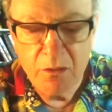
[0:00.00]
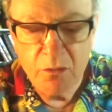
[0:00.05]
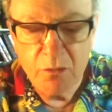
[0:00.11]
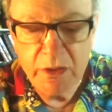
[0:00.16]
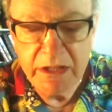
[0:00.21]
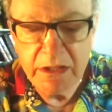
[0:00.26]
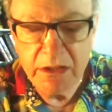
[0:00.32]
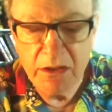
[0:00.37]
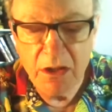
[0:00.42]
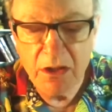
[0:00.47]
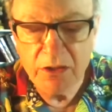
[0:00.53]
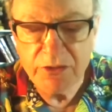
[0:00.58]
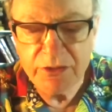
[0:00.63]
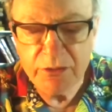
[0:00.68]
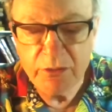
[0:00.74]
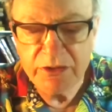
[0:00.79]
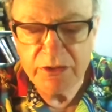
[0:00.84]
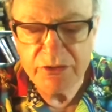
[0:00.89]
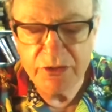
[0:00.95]
We can
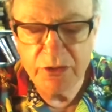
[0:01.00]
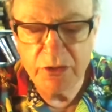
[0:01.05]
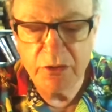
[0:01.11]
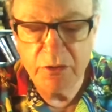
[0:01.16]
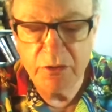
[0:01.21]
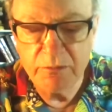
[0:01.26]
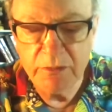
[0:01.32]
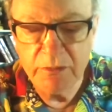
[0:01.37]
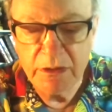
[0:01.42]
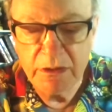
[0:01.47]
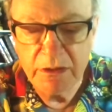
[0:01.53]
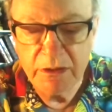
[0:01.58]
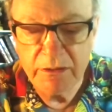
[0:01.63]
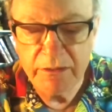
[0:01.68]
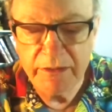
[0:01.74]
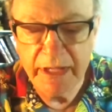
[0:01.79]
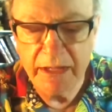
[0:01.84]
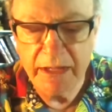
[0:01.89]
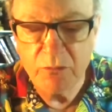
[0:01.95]
also assume
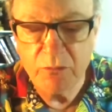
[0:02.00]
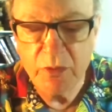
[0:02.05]
that